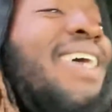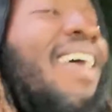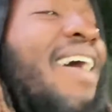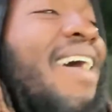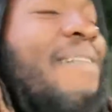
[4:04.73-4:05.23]

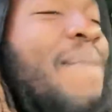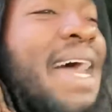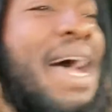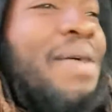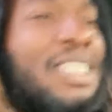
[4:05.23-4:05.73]
Oh man,
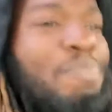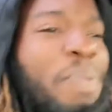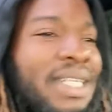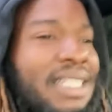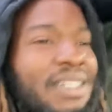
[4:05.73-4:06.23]
I was
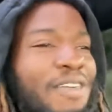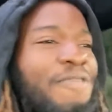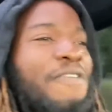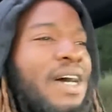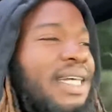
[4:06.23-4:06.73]
pissing the
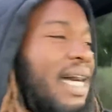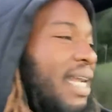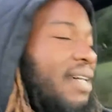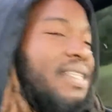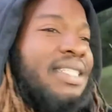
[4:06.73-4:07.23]
fuck out
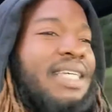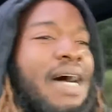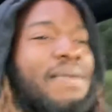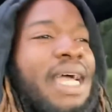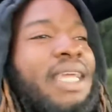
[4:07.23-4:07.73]
of this
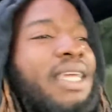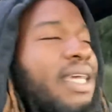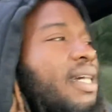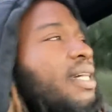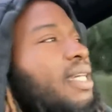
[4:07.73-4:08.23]
cop. Like,
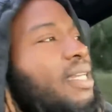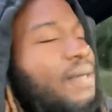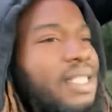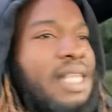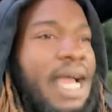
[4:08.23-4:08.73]
he
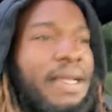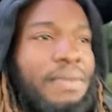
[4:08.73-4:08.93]
was like,